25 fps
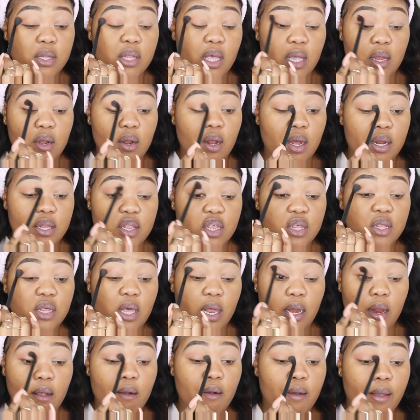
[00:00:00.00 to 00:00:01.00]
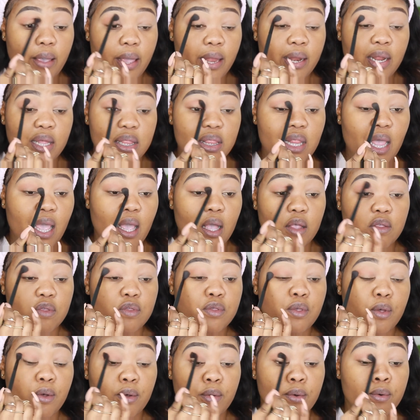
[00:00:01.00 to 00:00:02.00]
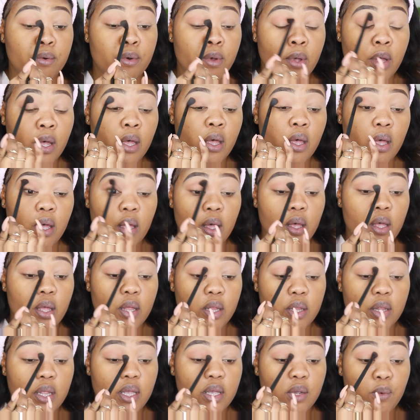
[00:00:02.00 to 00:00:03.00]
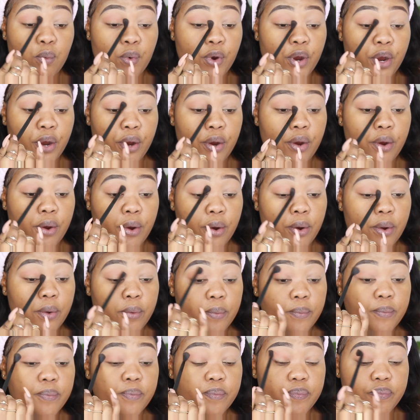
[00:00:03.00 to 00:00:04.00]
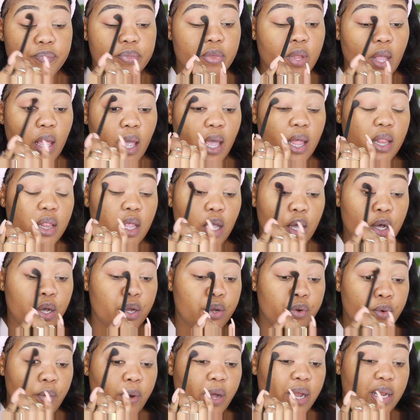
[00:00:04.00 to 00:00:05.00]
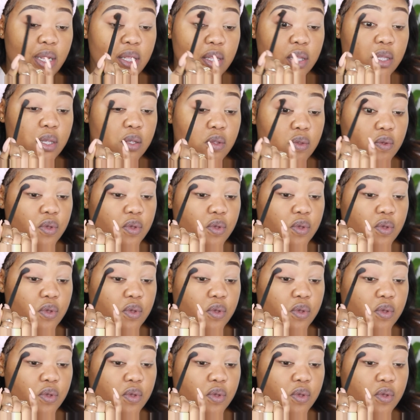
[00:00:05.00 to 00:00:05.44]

They're not shedding or anything, so they work, girl, and they're good quality.